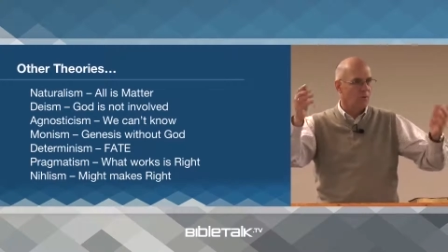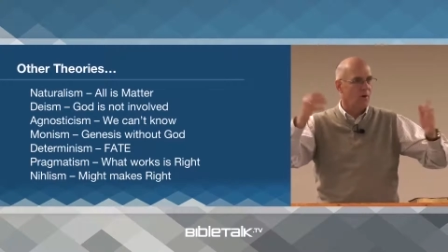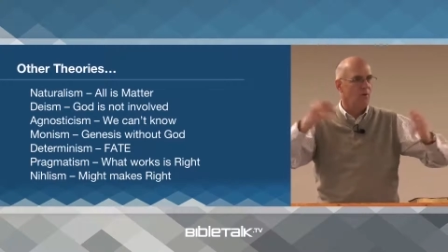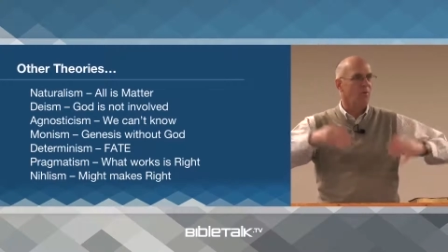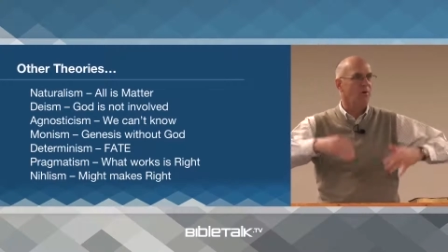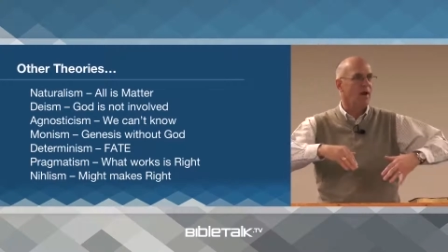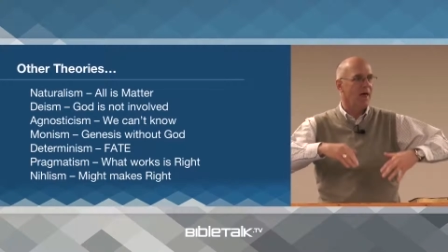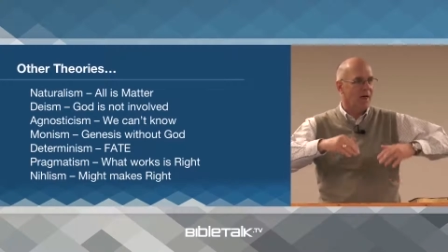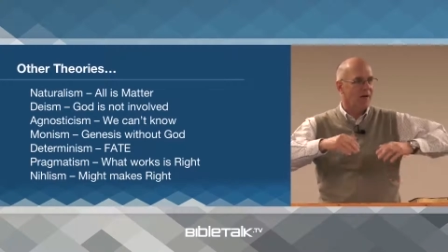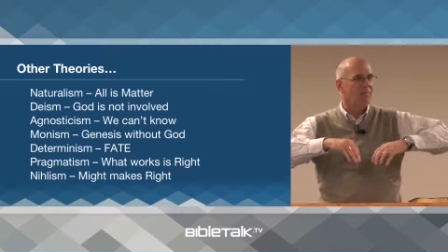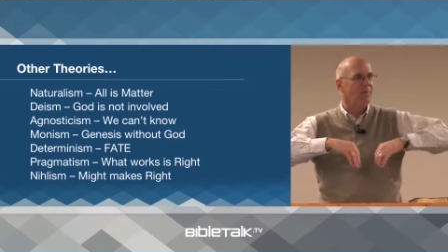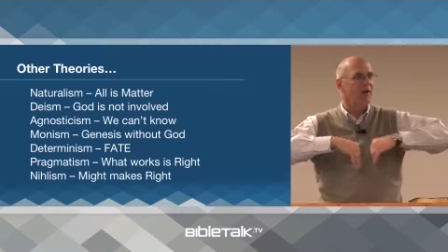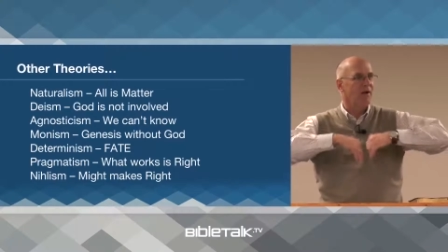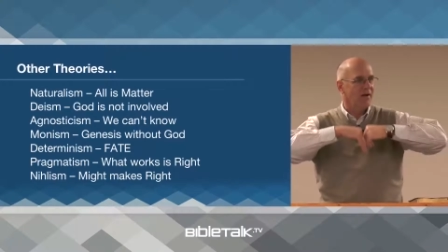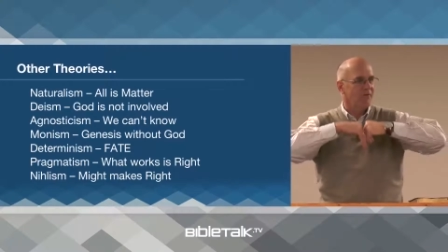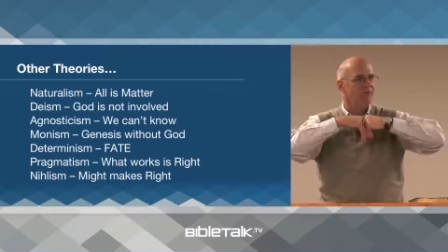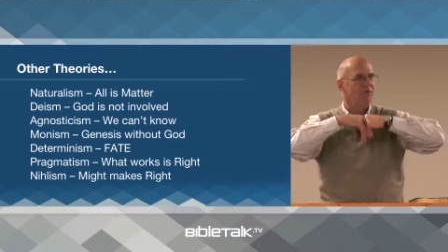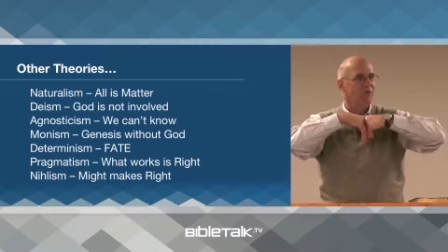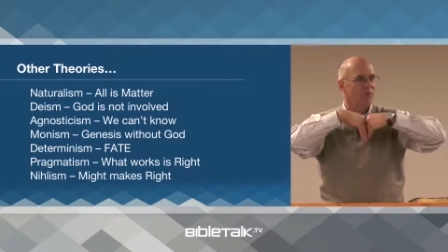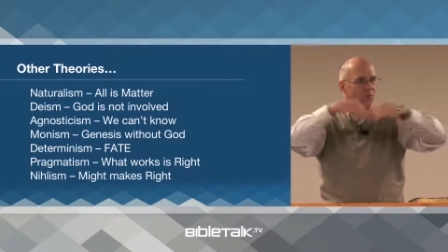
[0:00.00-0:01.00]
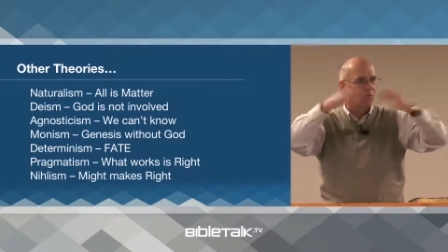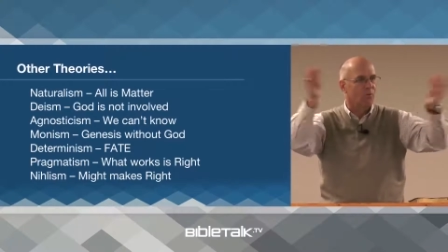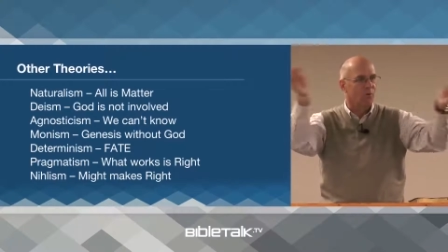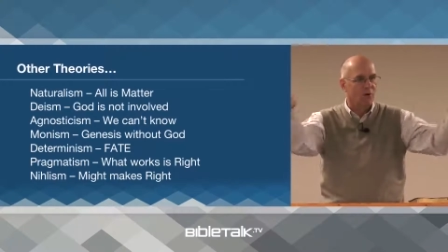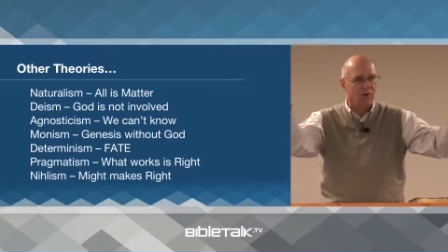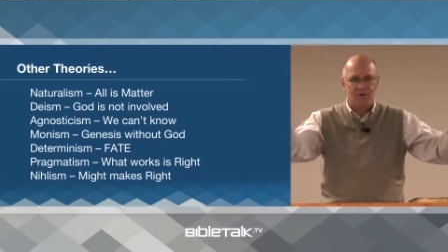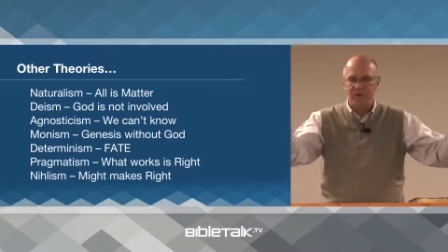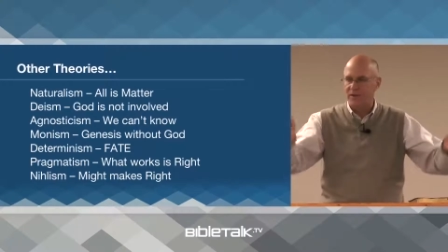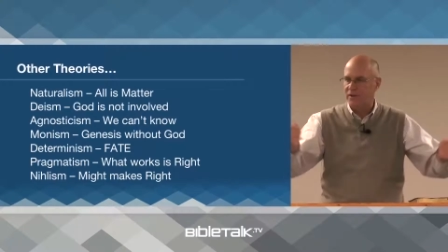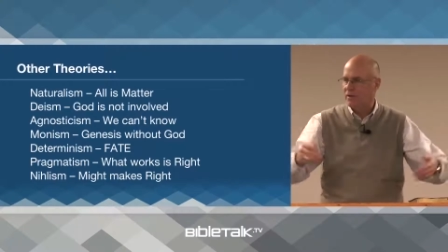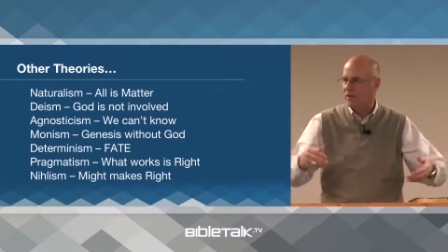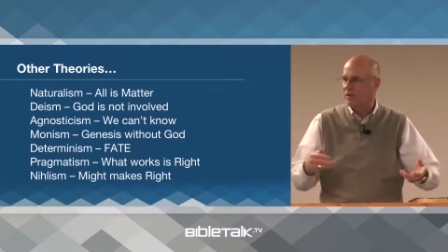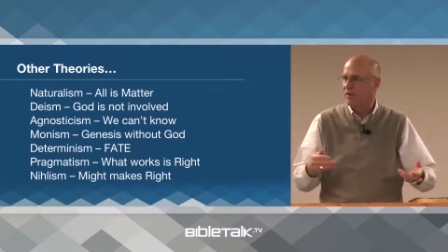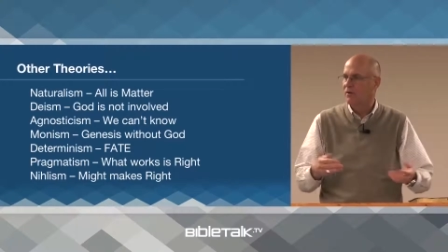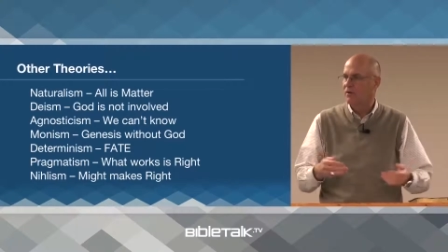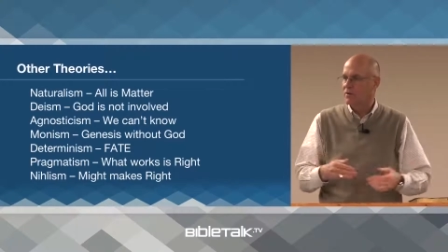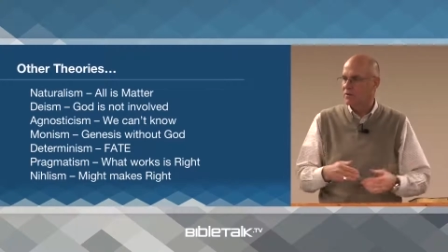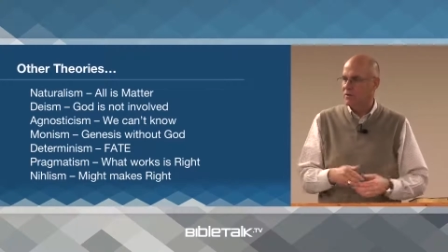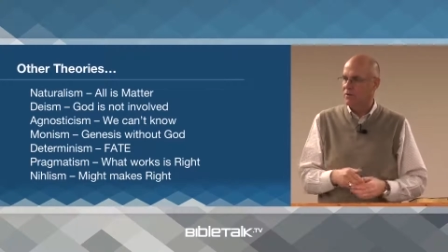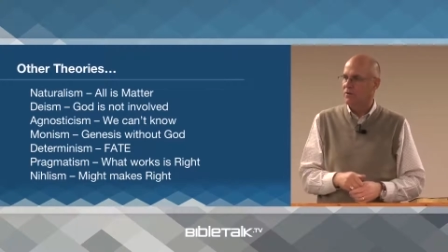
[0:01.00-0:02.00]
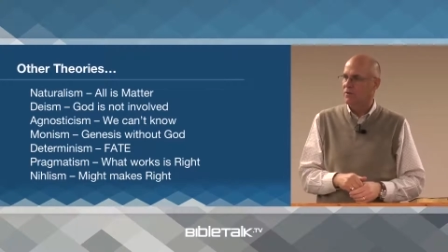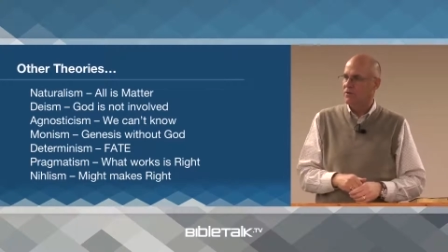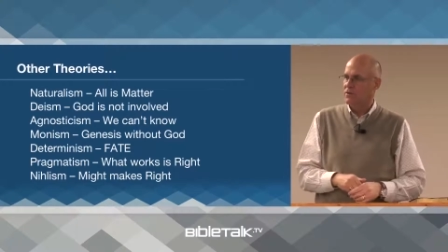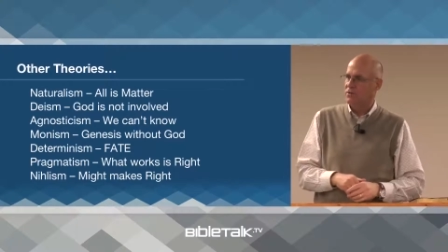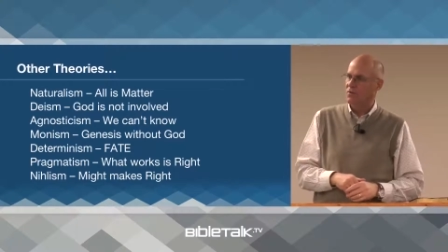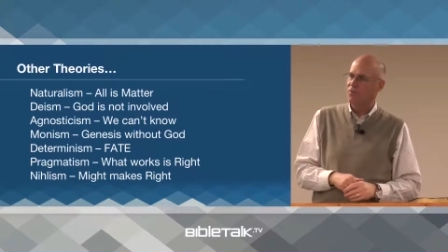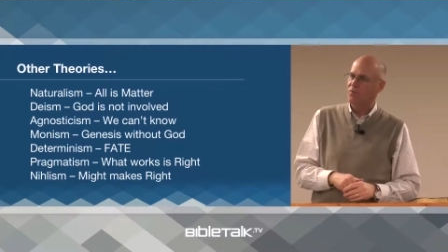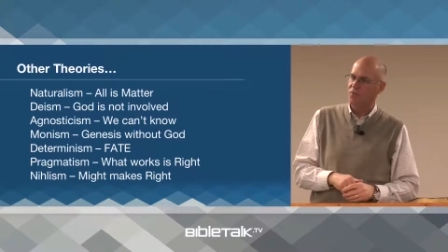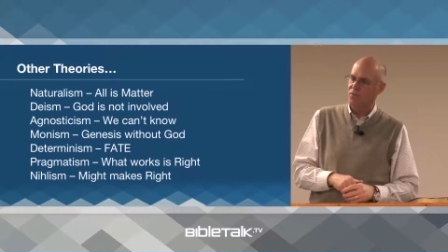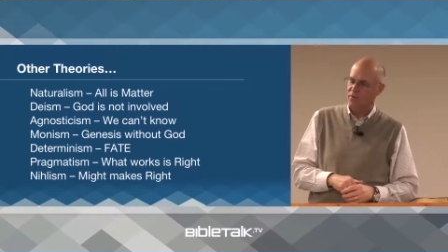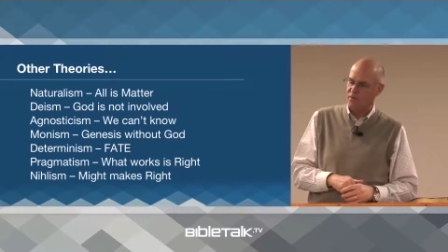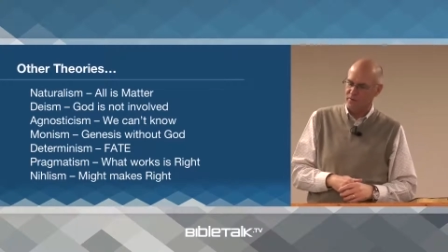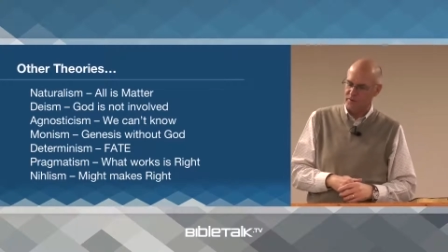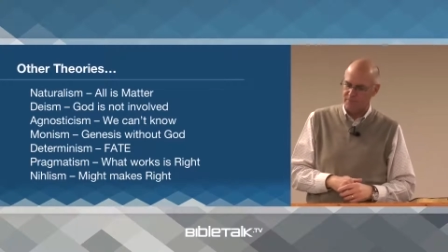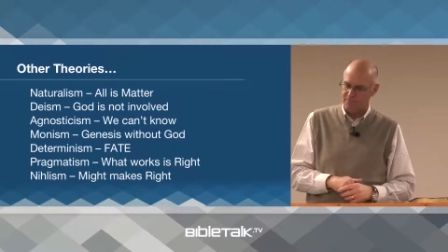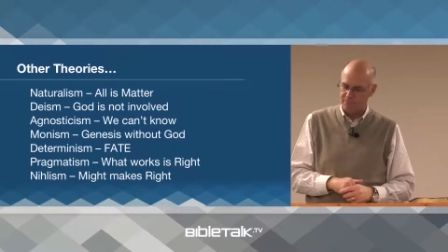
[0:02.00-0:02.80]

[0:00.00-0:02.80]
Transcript: what will happen after the world, and so on and so forth.